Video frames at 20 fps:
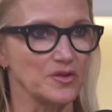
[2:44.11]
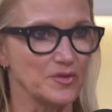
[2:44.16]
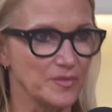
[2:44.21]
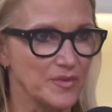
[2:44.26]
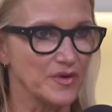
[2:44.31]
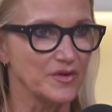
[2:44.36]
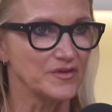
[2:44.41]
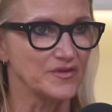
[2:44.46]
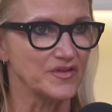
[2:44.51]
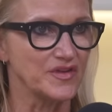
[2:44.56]

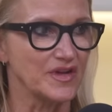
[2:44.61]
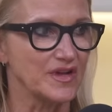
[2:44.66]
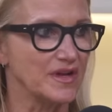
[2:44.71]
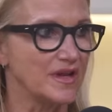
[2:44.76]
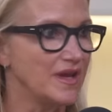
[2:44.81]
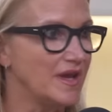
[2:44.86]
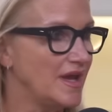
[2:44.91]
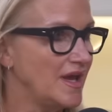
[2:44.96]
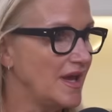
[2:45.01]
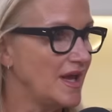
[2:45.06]
person.
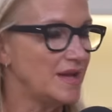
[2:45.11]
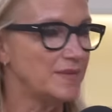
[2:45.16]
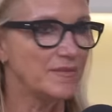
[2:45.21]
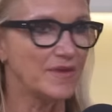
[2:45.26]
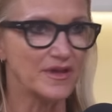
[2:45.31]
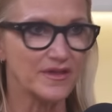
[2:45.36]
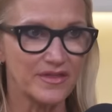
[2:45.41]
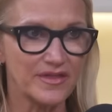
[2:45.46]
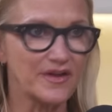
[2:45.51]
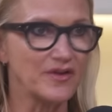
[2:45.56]
And
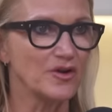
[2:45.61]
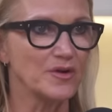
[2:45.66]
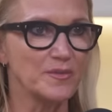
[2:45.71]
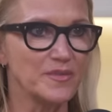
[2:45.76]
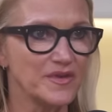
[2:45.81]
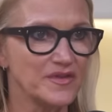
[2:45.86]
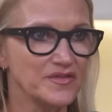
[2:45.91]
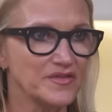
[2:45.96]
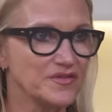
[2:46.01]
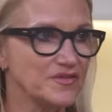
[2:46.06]
my
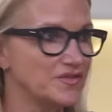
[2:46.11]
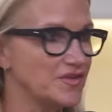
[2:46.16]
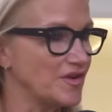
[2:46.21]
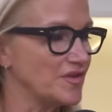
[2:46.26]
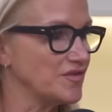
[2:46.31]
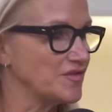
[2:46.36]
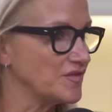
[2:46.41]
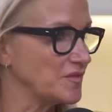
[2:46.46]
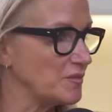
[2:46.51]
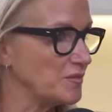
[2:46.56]
therapist
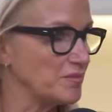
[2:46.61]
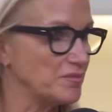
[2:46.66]
just